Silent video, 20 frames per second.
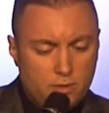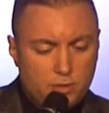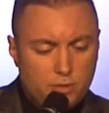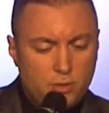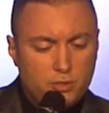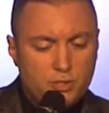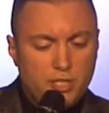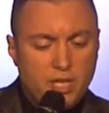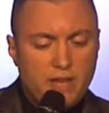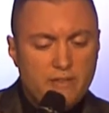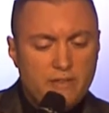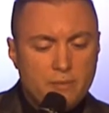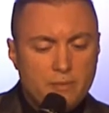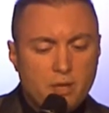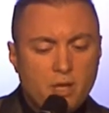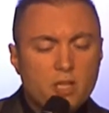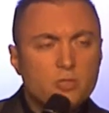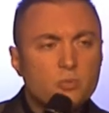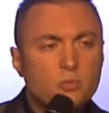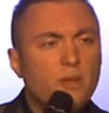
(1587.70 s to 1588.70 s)
to achieve it
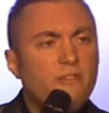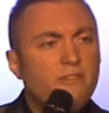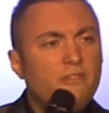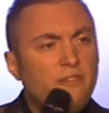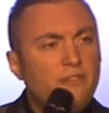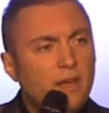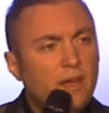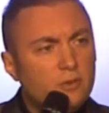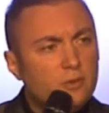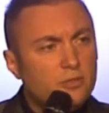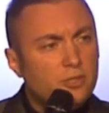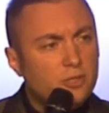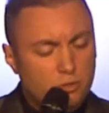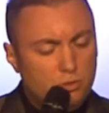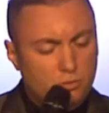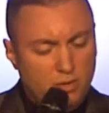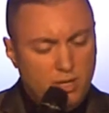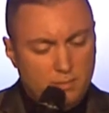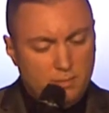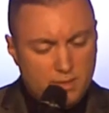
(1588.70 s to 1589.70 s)
because we fail to
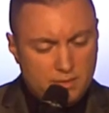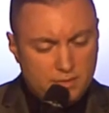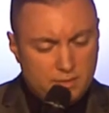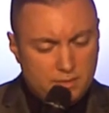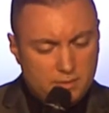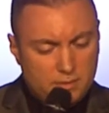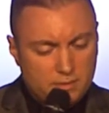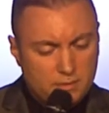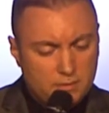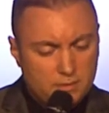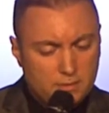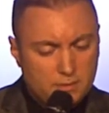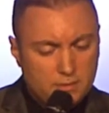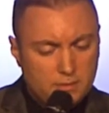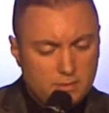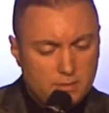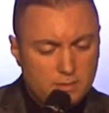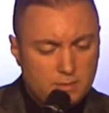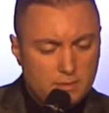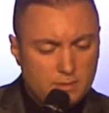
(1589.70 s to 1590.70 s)
dream it?
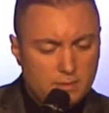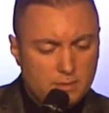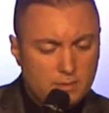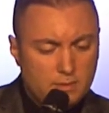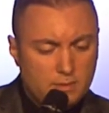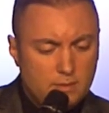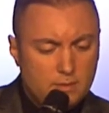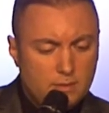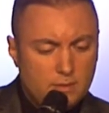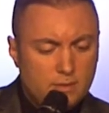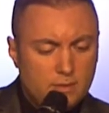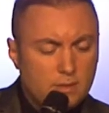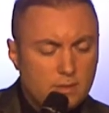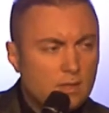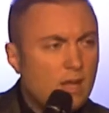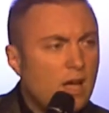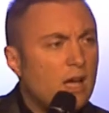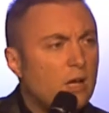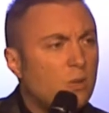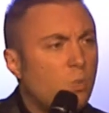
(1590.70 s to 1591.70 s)

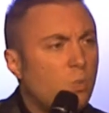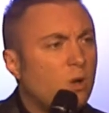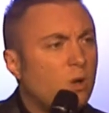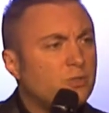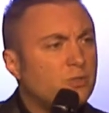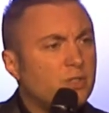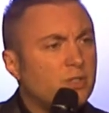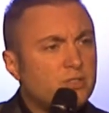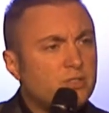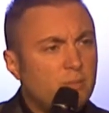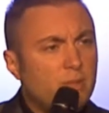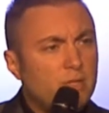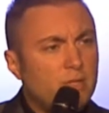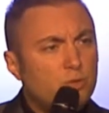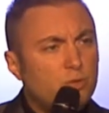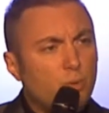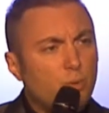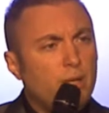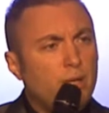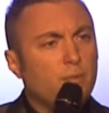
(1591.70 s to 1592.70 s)
God wants us to be
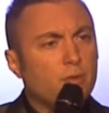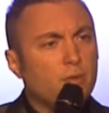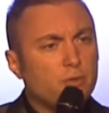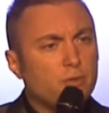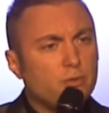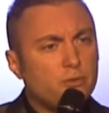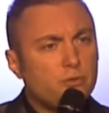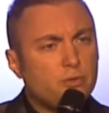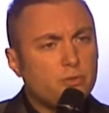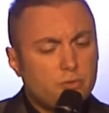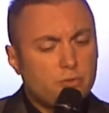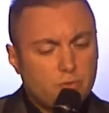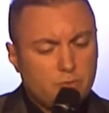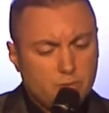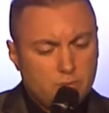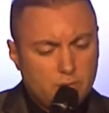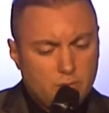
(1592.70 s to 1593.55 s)
dreamers.